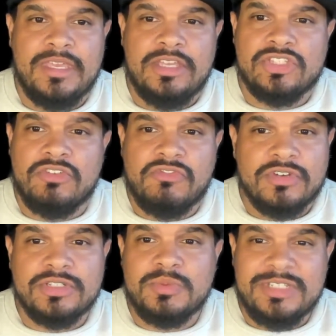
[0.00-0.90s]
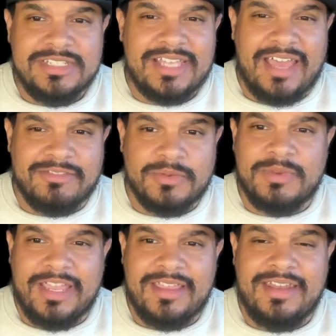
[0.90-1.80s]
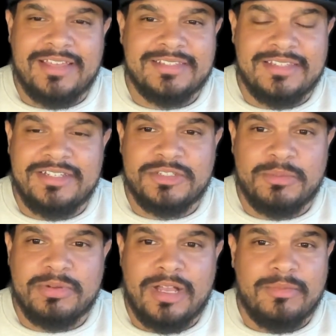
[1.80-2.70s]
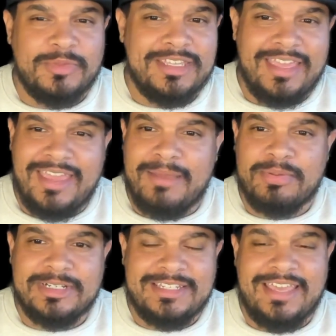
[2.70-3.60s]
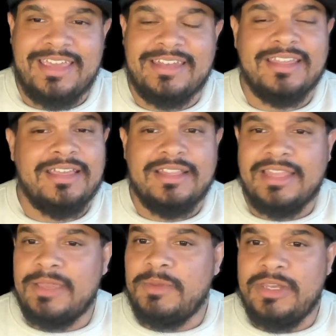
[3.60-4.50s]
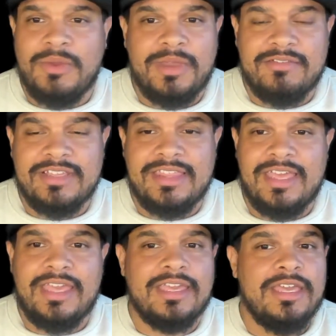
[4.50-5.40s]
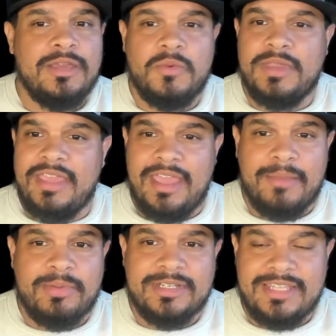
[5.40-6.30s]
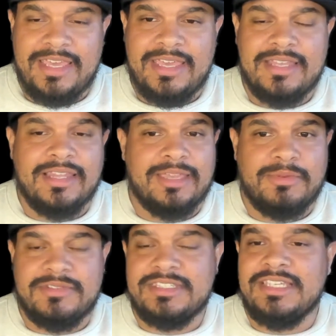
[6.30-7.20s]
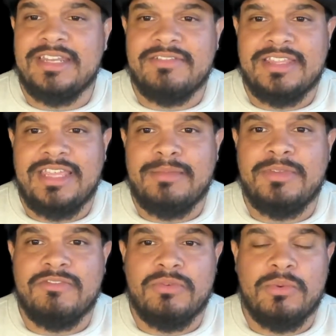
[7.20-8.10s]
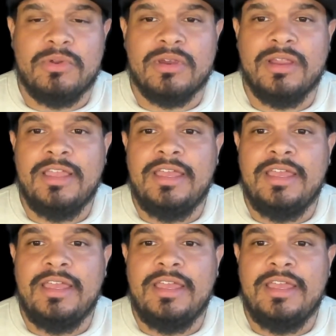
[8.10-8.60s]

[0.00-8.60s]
So first, we just have to recognize that there's a problem. We can't pretend like we know everything. We can't pretend like we've seen everything before.